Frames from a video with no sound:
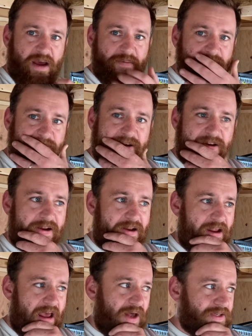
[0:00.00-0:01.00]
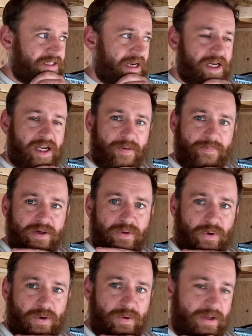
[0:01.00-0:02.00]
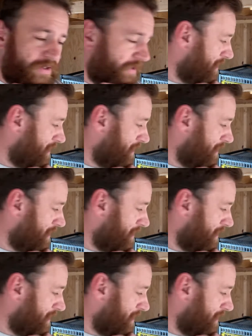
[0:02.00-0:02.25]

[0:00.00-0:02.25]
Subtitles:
has been an outstanding company to work with.